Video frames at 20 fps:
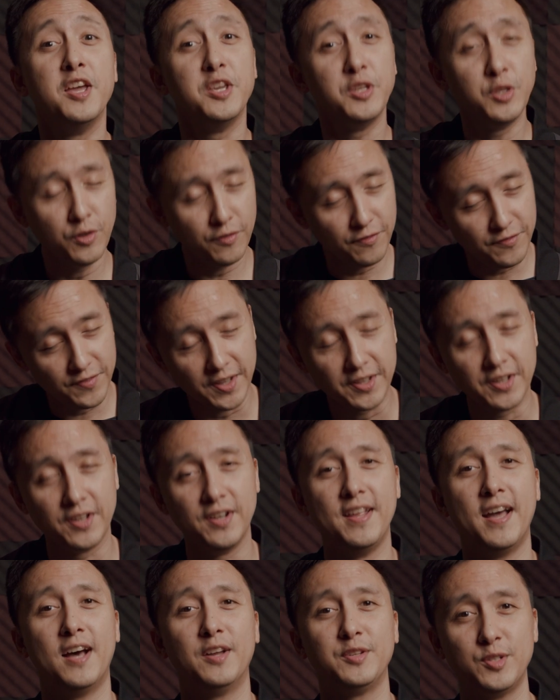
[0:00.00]
you've
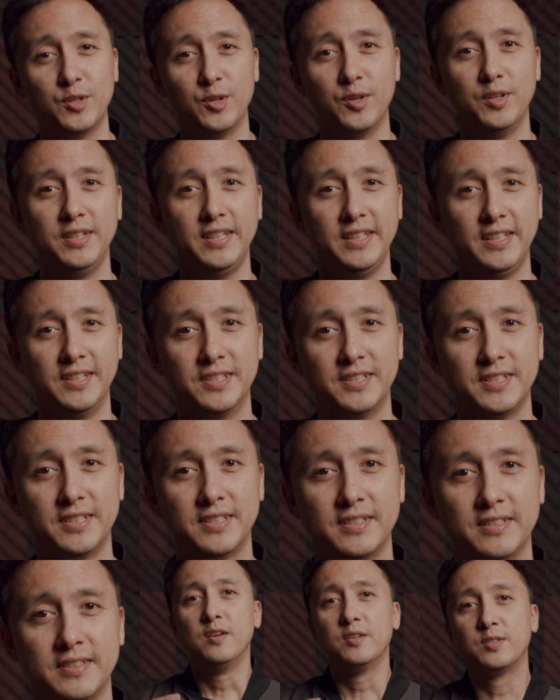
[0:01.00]
figured out your niche.